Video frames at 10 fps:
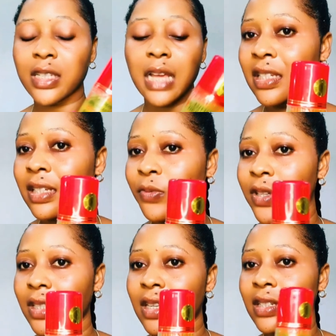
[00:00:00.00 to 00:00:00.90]
This
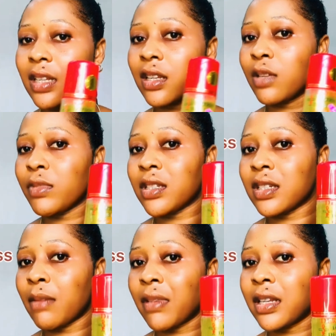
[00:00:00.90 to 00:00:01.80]
face cleanser name is
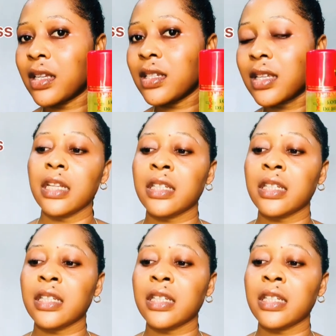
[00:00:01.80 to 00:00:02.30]
Dermanis.